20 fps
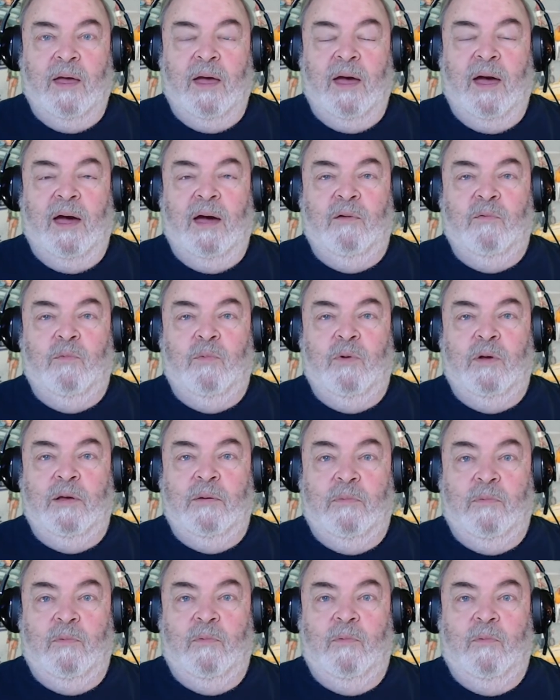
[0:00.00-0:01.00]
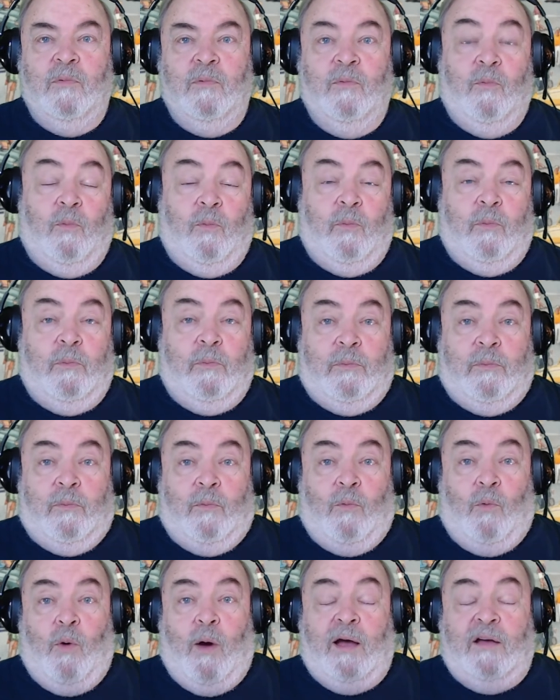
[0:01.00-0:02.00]
and we
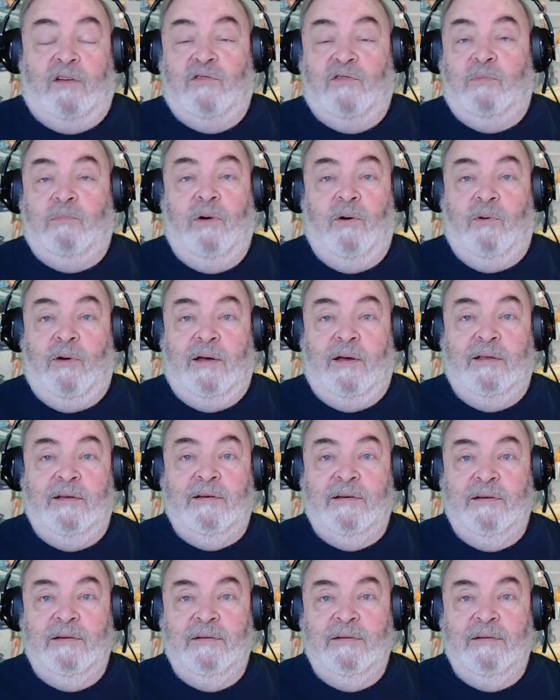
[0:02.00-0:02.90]
wax poetic.